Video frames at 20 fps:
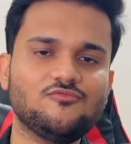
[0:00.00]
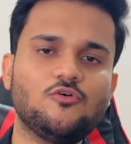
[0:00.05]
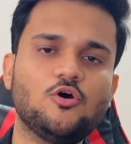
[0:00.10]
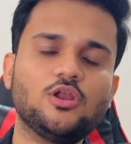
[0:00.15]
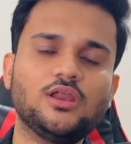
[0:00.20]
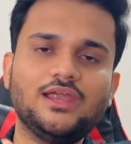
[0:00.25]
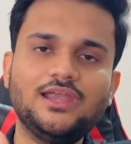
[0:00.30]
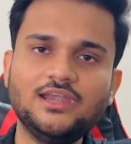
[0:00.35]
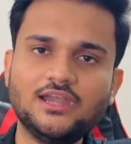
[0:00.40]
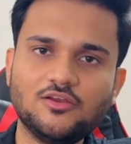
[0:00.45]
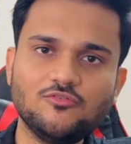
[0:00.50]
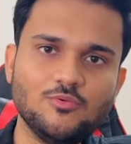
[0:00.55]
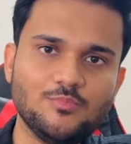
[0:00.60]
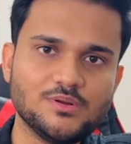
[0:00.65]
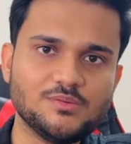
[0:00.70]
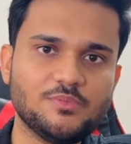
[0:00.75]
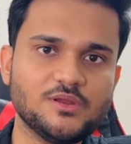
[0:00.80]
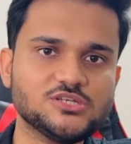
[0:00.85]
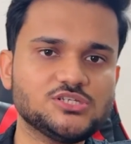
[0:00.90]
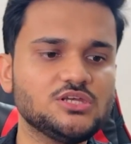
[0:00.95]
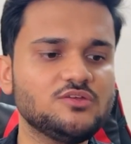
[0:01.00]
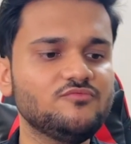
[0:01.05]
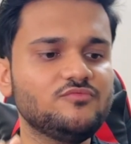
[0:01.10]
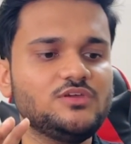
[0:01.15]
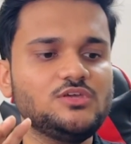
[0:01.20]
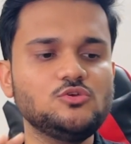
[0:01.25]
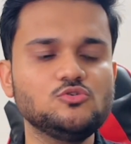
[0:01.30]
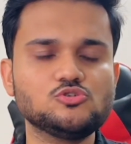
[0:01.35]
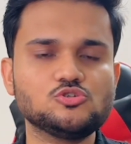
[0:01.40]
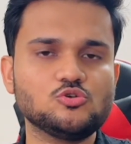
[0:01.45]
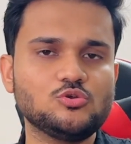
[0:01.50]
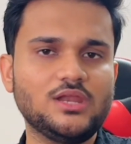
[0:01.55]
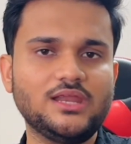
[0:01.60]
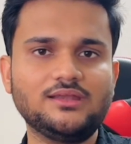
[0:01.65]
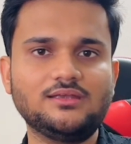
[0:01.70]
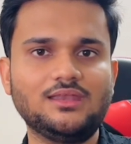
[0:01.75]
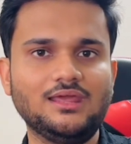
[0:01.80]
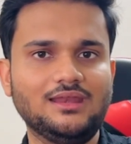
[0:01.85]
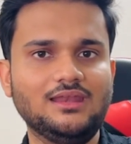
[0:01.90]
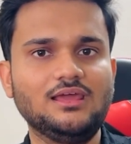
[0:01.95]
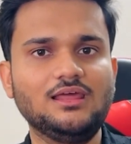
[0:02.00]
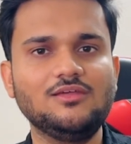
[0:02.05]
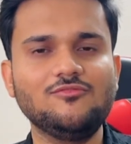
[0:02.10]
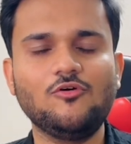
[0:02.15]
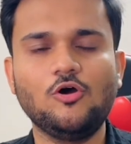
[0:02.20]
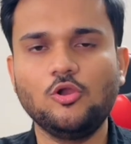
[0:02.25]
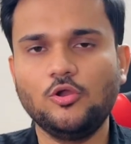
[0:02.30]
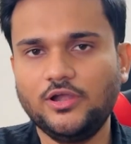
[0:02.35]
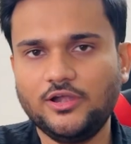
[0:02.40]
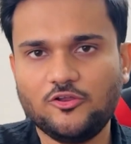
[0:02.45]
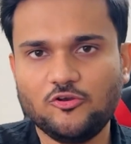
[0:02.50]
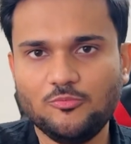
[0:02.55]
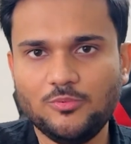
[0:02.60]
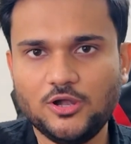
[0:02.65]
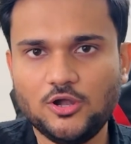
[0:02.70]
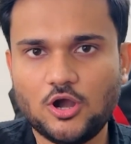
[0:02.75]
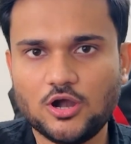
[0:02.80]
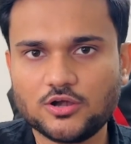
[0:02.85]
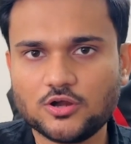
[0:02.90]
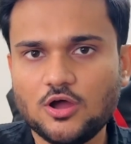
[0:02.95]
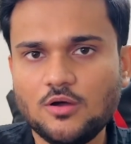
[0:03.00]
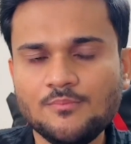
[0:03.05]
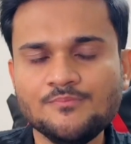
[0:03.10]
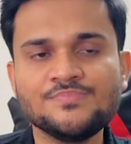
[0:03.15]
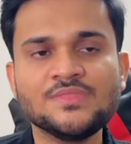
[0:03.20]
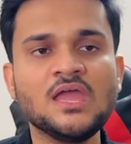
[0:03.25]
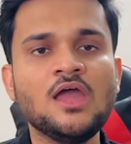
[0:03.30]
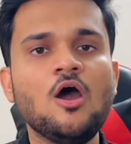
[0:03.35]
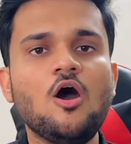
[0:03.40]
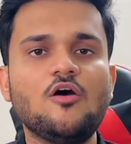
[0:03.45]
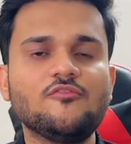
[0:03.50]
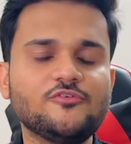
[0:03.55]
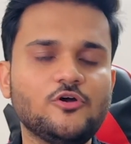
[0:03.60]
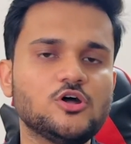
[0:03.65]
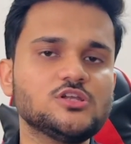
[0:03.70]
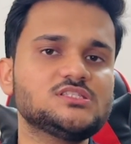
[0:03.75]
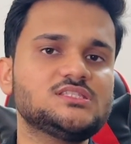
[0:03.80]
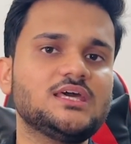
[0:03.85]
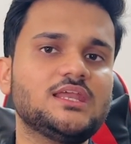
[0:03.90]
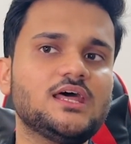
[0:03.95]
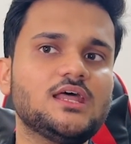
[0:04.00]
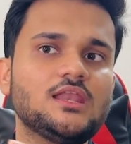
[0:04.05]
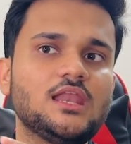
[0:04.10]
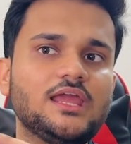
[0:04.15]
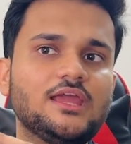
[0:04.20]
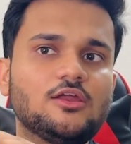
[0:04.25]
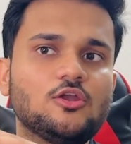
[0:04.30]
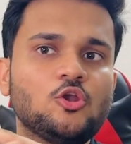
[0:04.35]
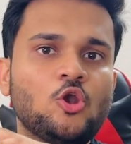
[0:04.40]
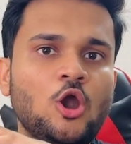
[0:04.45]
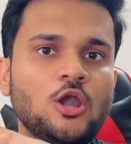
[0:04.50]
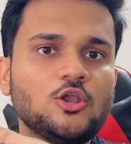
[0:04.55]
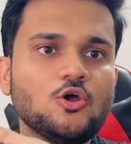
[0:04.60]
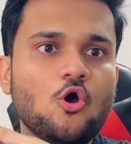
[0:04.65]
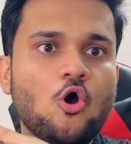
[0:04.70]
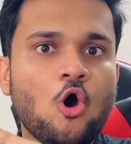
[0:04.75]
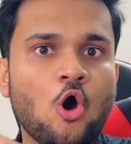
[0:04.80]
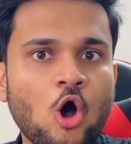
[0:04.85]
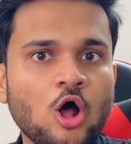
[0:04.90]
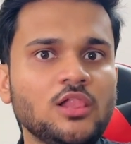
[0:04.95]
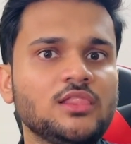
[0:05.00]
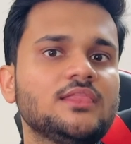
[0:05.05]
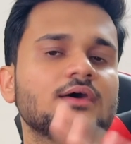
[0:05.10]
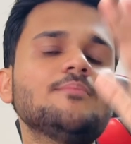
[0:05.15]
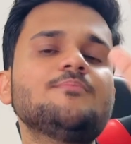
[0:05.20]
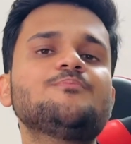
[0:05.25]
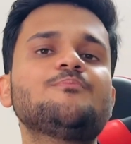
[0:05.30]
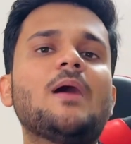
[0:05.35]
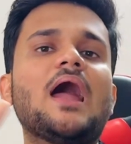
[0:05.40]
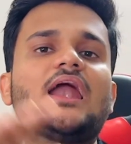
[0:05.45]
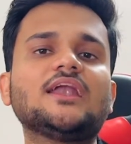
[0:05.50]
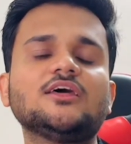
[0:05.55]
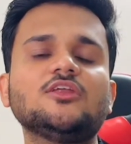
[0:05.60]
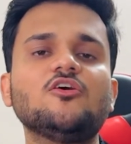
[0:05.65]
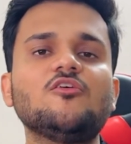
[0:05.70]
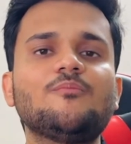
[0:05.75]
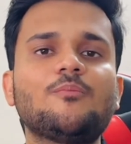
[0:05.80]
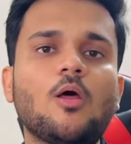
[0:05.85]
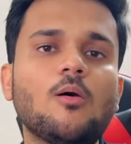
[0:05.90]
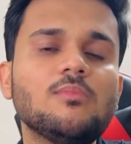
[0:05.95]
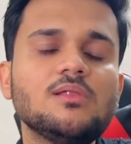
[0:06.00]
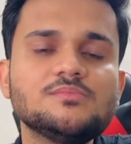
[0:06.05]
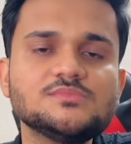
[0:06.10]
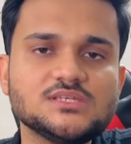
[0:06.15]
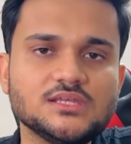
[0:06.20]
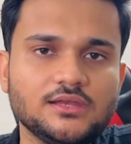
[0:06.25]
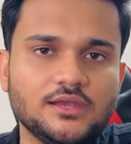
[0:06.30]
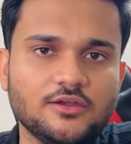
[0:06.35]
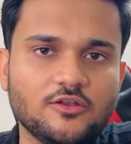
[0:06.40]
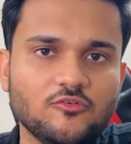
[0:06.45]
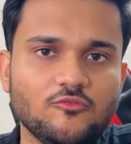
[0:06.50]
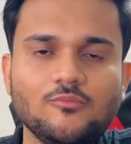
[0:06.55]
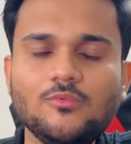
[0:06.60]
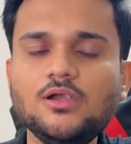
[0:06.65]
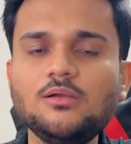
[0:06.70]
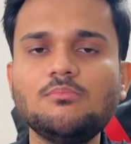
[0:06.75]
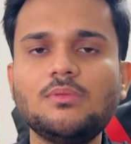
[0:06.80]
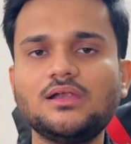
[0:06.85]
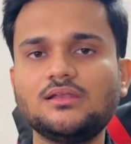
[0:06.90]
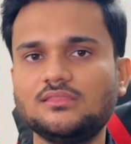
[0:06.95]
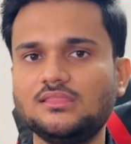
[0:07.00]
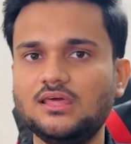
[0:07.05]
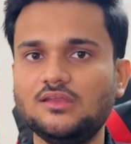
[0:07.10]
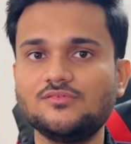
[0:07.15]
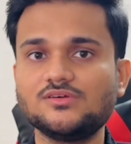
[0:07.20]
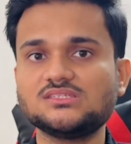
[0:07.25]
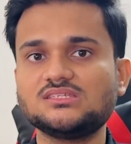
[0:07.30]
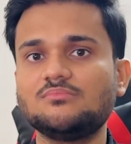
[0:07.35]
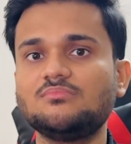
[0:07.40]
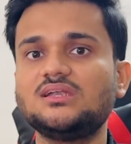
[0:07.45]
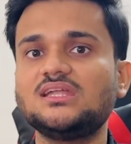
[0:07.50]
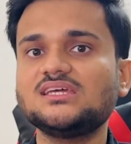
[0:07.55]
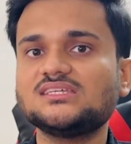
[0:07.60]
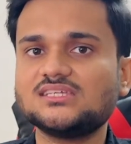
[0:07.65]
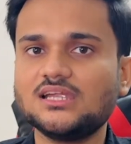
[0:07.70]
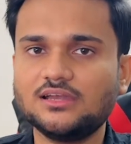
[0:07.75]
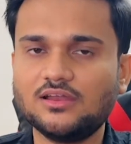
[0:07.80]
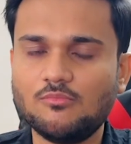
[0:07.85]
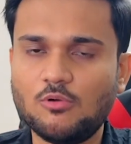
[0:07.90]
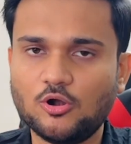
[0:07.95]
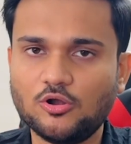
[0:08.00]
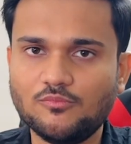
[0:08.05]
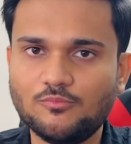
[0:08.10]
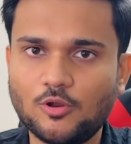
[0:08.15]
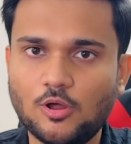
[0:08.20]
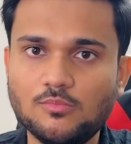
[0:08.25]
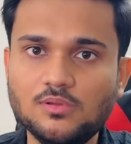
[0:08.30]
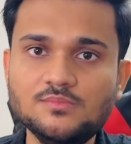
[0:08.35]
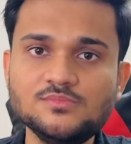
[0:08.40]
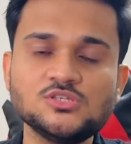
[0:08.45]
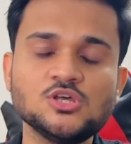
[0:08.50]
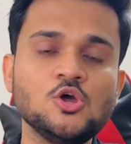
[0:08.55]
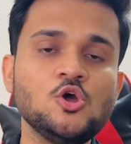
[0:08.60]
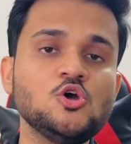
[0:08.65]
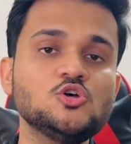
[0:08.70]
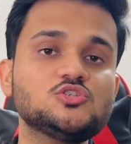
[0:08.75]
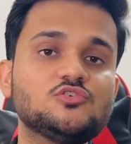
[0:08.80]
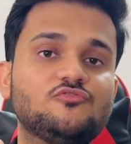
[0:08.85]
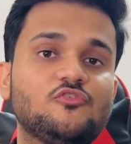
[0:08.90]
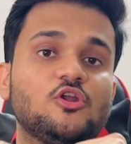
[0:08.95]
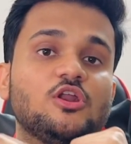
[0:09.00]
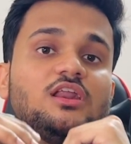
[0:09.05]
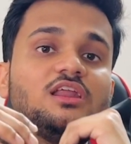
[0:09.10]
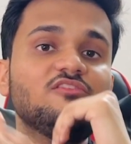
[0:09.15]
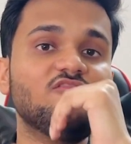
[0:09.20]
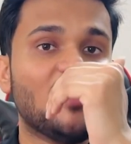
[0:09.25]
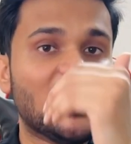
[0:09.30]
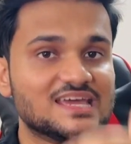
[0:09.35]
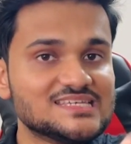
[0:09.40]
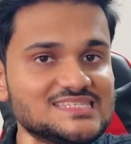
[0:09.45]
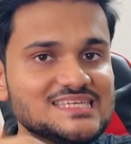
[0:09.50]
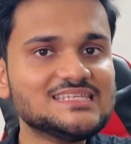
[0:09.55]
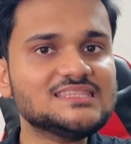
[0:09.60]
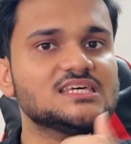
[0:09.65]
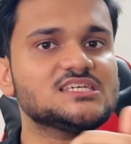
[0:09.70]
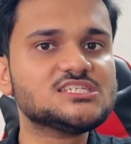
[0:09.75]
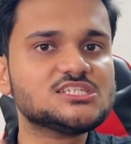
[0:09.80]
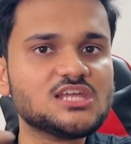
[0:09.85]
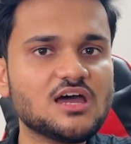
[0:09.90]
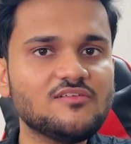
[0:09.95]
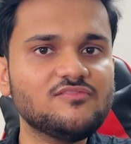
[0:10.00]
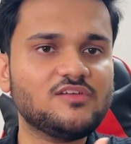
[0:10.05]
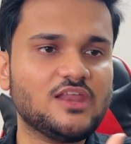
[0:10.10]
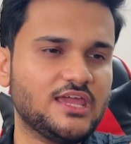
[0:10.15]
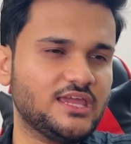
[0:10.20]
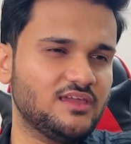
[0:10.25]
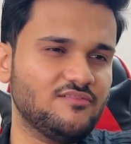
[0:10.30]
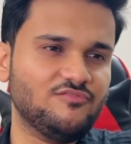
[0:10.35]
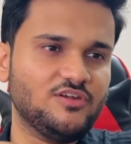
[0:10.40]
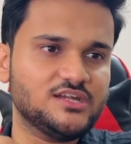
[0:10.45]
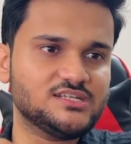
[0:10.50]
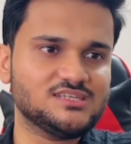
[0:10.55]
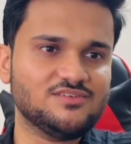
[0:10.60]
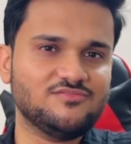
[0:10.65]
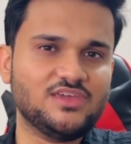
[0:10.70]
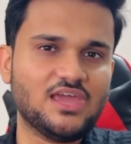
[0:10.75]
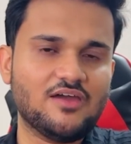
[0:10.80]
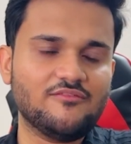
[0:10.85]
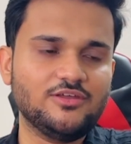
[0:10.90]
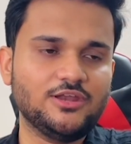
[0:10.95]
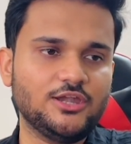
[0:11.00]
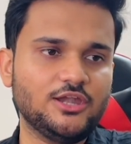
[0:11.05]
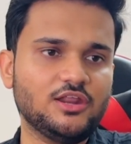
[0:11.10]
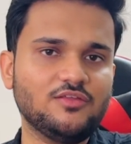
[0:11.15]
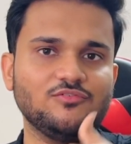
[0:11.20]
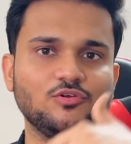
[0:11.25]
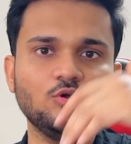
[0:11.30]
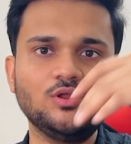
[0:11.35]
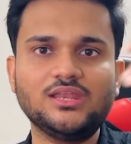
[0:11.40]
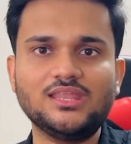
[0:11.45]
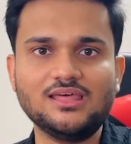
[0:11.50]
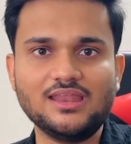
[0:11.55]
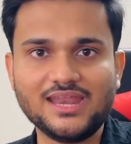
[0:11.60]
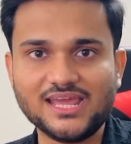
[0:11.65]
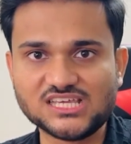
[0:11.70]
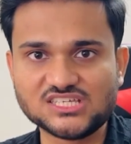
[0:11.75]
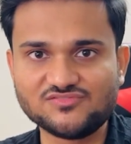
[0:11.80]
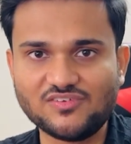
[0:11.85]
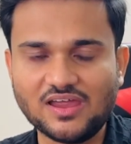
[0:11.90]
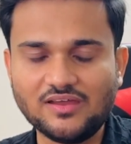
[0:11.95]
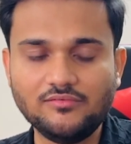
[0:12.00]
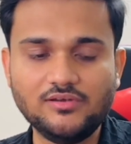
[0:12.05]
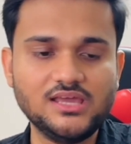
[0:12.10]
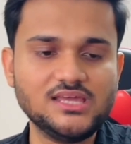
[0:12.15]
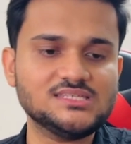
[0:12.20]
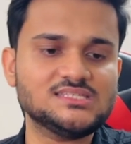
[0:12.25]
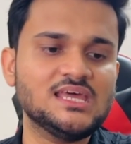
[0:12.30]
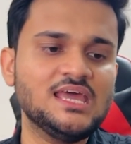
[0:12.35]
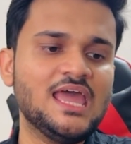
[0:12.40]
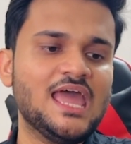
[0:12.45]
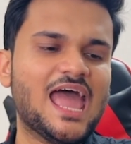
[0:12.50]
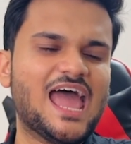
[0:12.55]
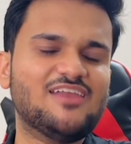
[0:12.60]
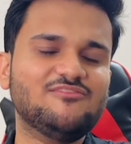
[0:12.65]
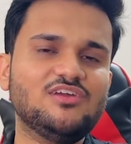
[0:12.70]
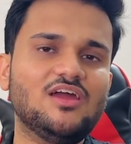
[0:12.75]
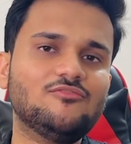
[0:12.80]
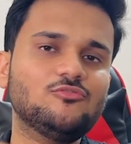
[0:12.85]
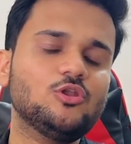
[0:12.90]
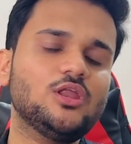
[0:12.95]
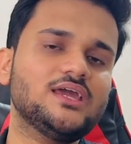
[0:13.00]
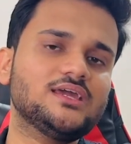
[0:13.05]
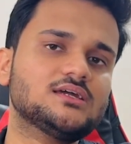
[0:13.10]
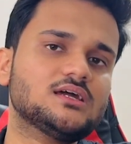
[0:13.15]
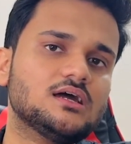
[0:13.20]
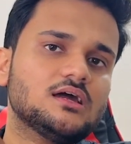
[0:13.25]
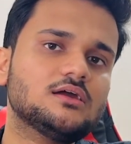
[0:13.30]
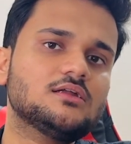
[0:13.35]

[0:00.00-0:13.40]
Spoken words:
for interview preparation, we used to like technically follow interviewbit.com. Of course, there are like not all the pattern of problems in interviewbit, but there were some decent amount of problems. So for revising the stuff, like if let's say we have an interview in the next 5 days and we have to like